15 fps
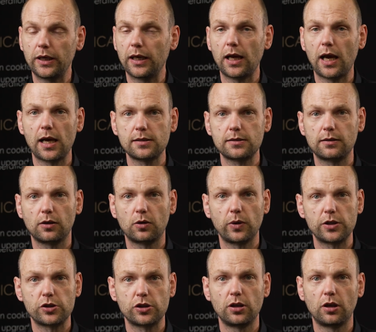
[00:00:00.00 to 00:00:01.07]
get asked the
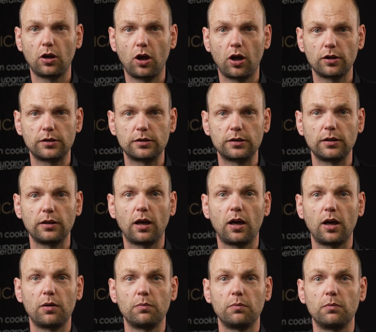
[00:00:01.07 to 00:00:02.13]
question a lot,
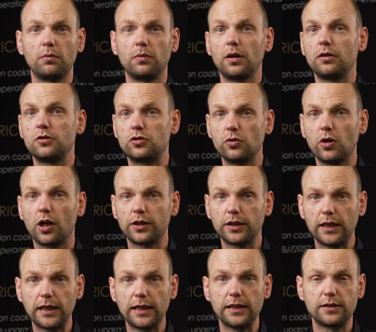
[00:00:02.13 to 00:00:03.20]
do I
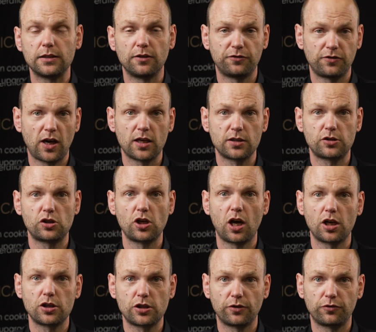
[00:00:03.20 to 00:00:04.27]
need a fast
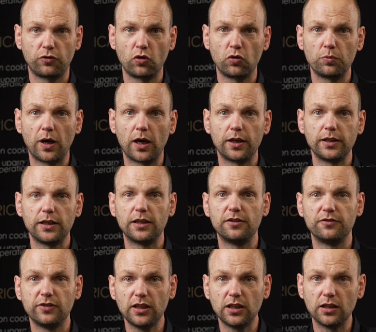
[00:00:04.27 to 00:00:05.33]
charger for my
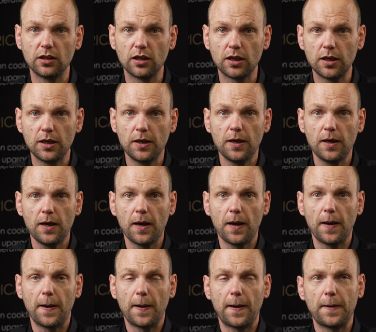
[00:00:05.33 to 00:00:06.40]
EV?
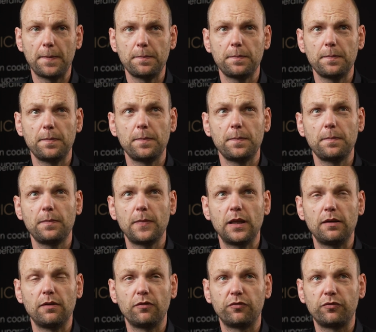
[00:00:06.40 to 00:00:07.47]
The
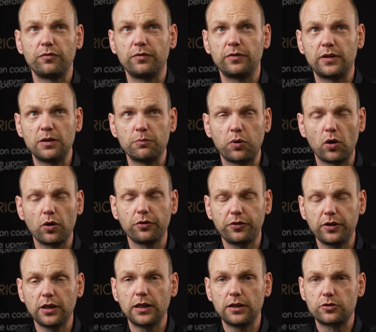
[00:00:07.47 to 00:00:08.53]
important
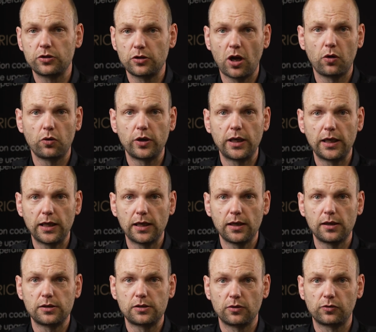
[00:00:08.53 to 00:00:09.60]
thing to know here
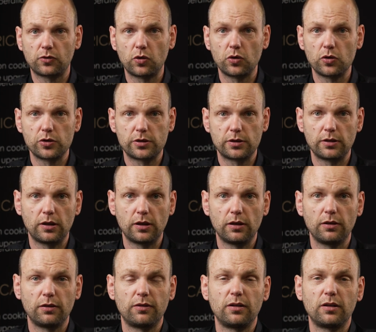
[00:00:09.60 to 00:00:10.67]
is of course
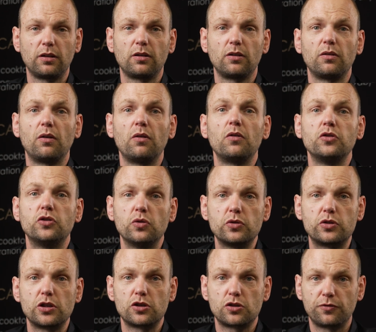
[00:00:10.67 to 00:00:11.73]
the
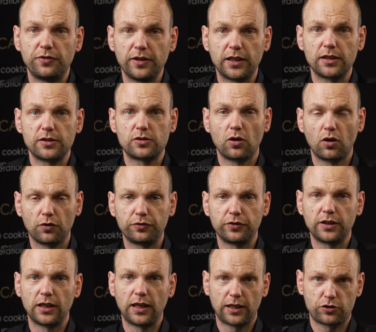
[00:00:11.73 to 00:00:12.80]
usage figures of
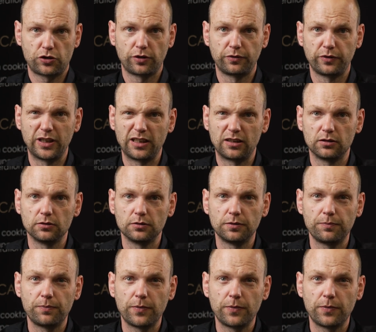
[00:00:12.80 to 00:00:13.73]
an electric vehicle.